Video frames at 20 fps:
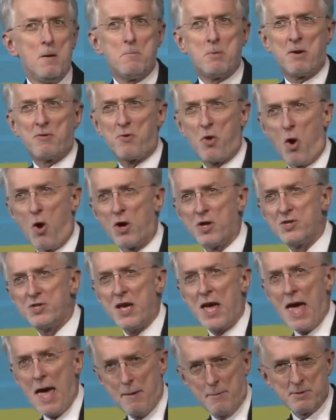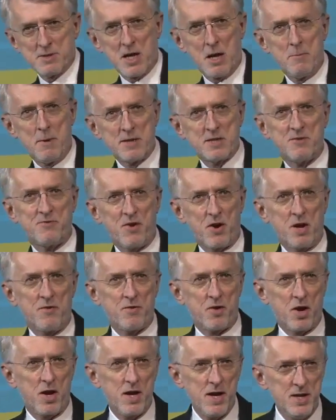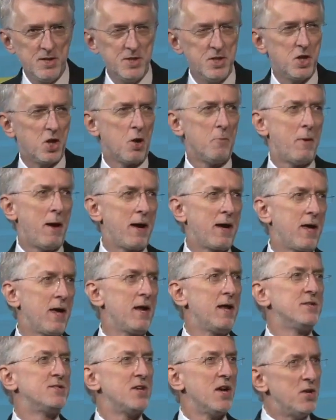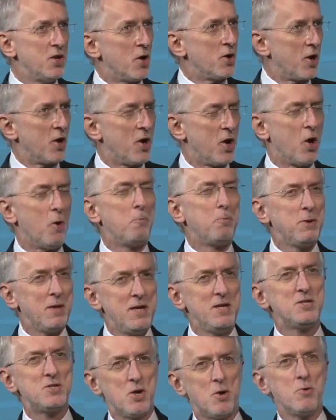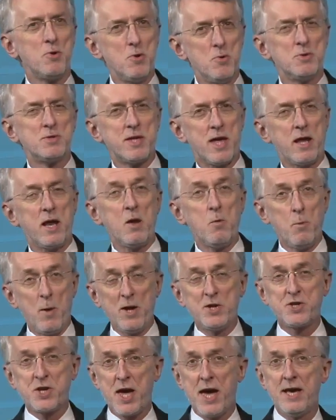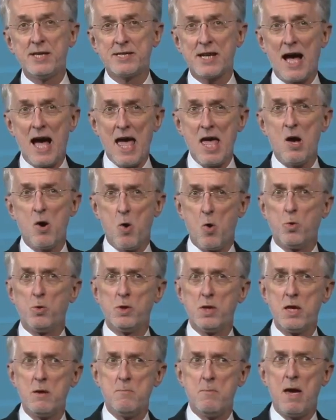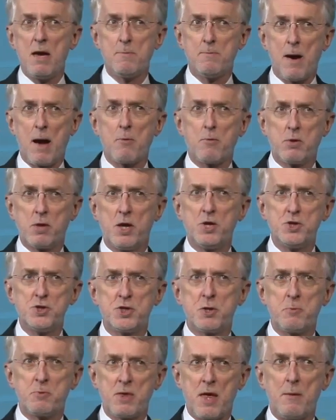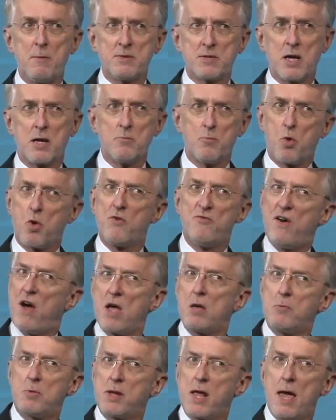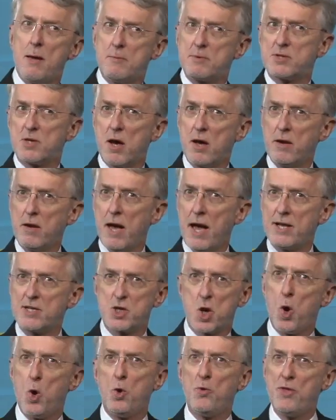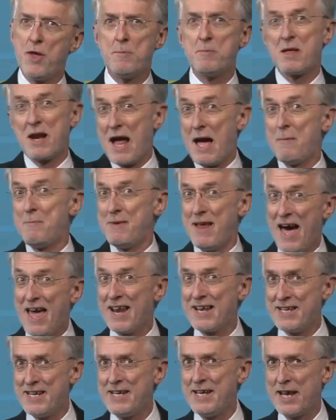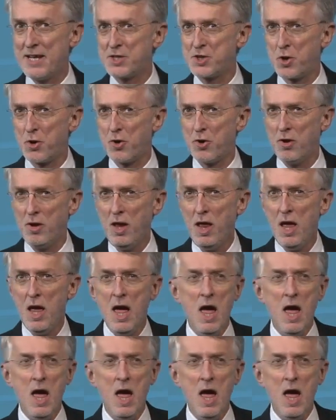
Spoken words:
But of course, Amazon makes it very, very easy to go back in and say, no, no, no, please don't use that. In which case, I only make my relationship with Amazon more valuable to Amazon. I told them that I'm not a teenage girl.